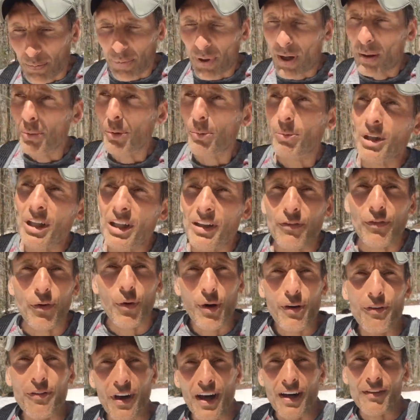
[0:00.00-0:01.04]
probably
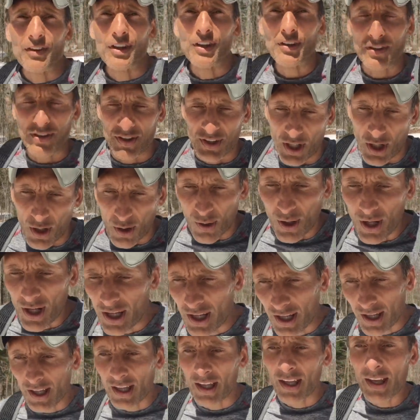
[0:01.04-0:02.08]
four or five years ago,
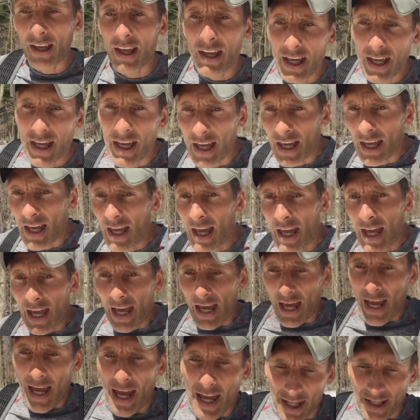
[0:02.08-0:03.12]

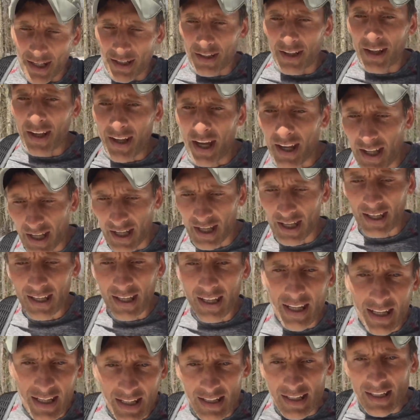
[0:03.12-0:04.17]
and
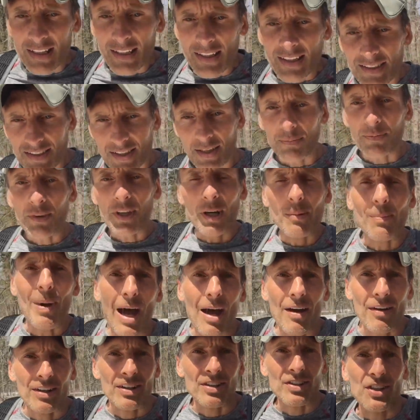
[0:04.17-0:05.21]
something
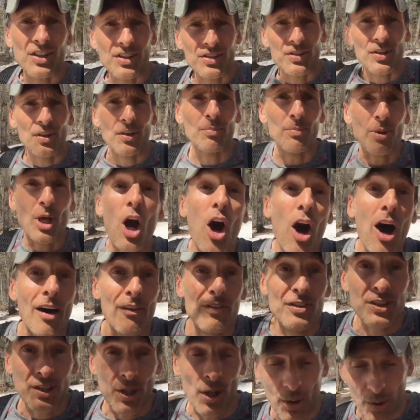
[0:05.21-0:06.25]
about it just turned me
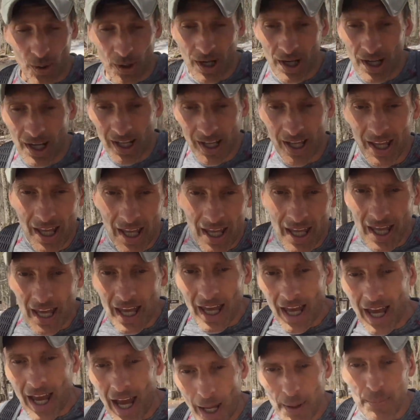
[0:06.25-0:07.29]
off, so
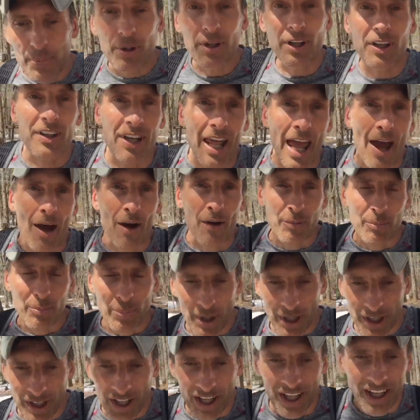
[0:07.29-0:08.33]
I put it down,
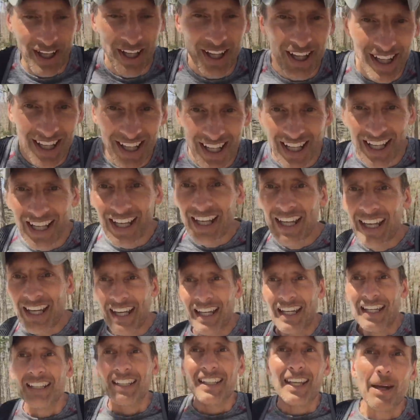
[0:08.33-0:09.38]
but
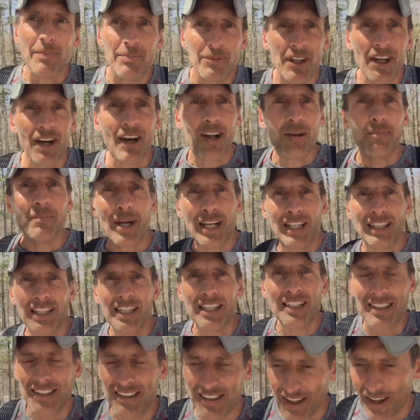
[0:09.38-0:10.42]
kept it on my
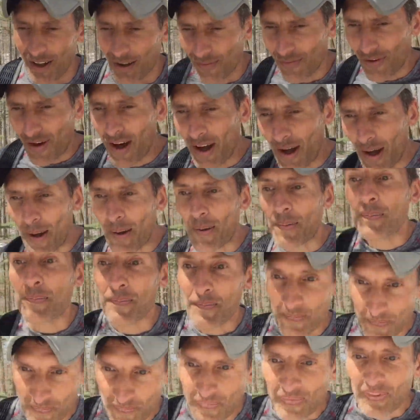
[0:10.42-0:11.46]
list of
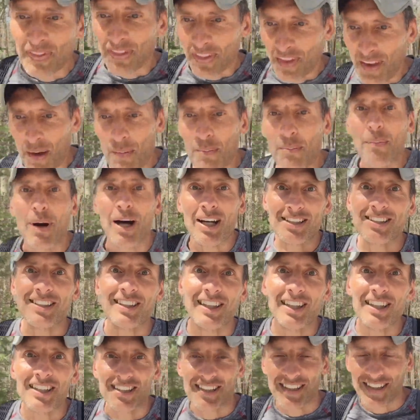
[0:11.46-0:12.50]
must
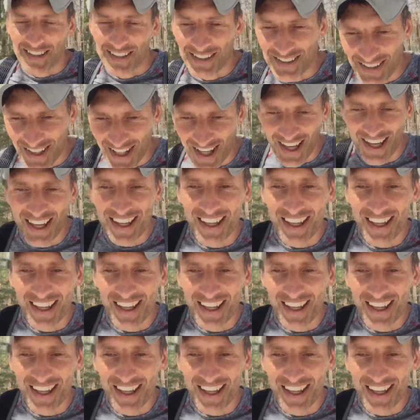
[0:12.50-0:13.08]
listens.